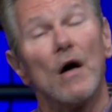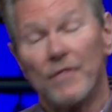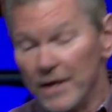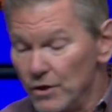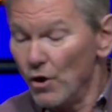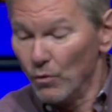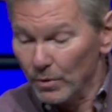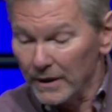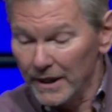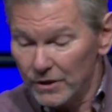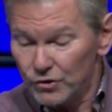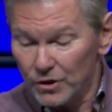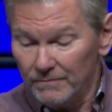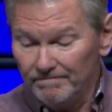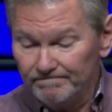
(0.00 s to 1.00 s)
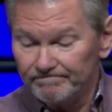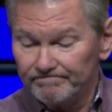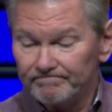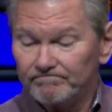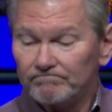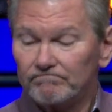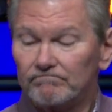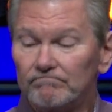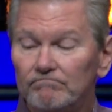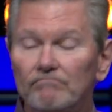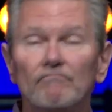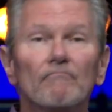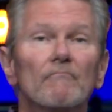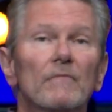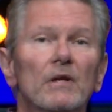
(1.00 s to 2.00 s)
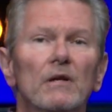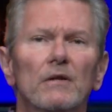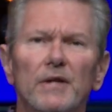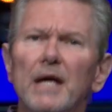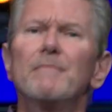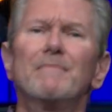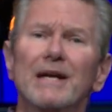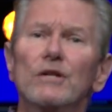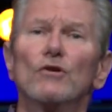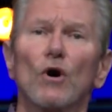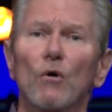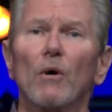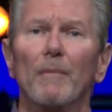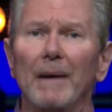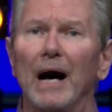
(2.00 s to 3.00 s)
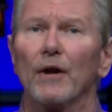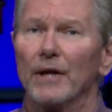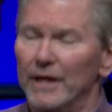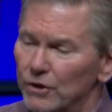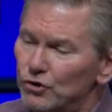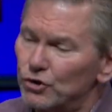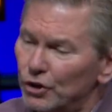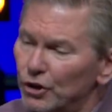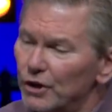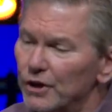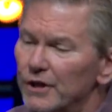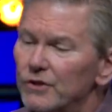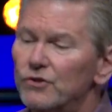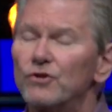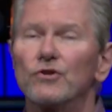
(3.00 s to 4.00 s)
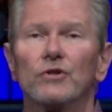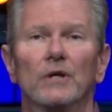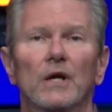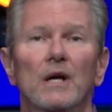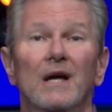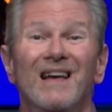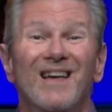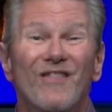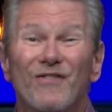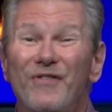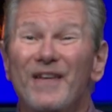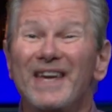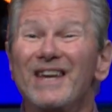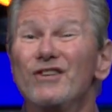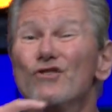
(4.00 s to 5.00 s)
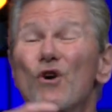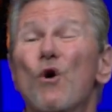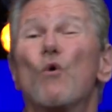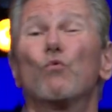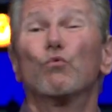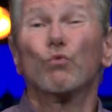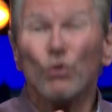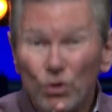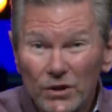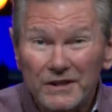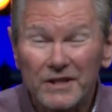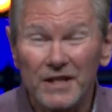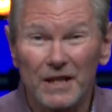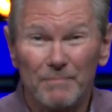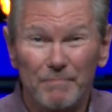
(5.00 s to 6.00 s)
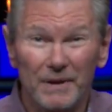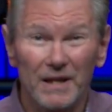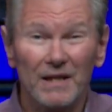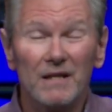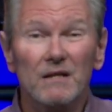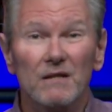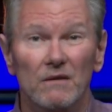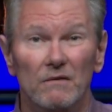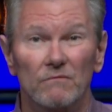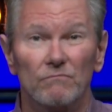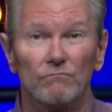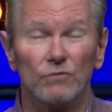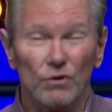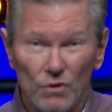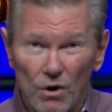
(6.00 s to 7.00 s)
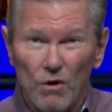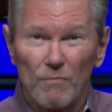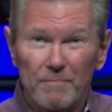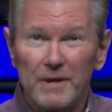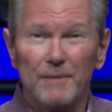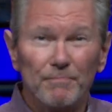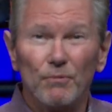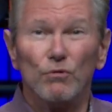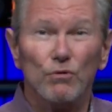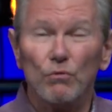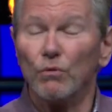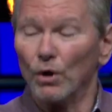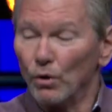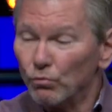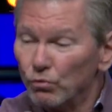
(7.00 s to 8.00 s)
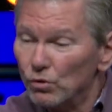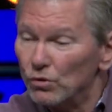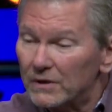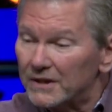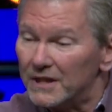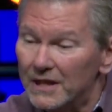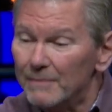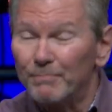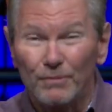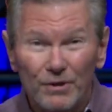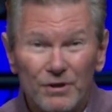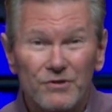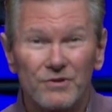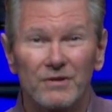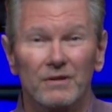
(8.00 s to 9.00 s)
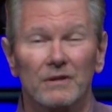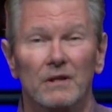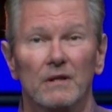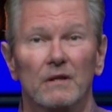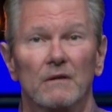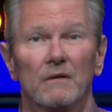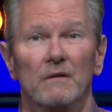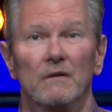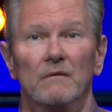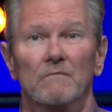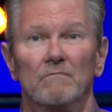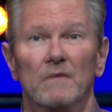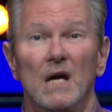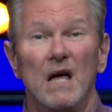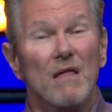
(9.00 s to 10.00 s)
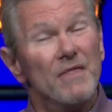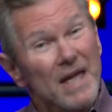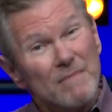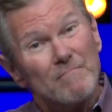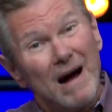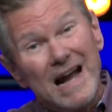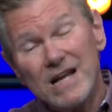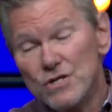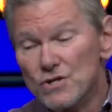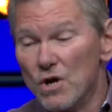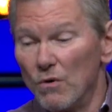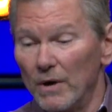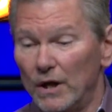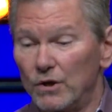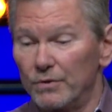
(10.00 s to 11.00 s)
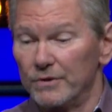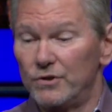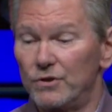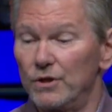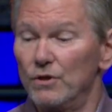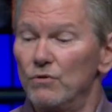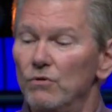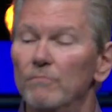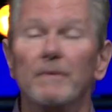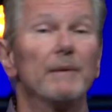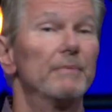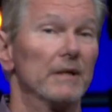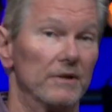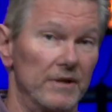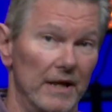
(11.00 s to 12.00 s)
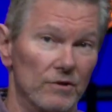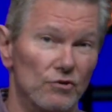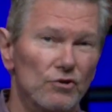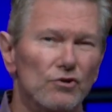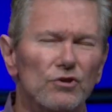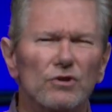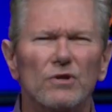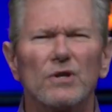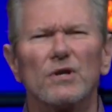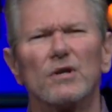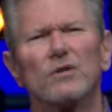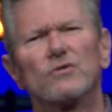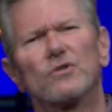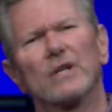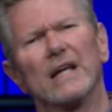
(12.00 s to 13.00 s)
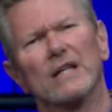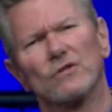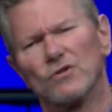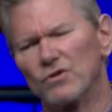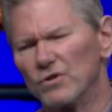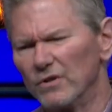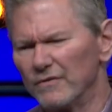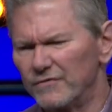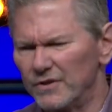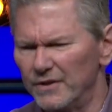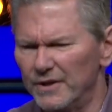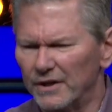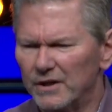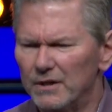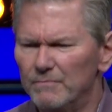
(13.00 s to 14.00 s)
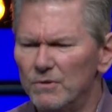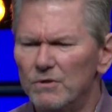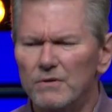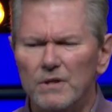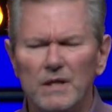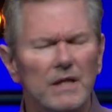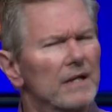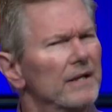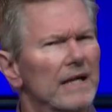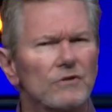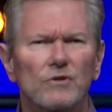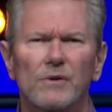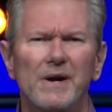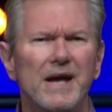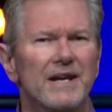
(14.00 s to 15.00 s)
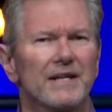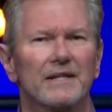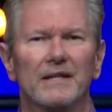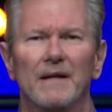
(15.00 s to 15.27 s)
they know religion, they may know about a church, they know rule keeping, you know, people who are rule keepers. They might know a Christian who maybe attends church and serves in their community, and that's great.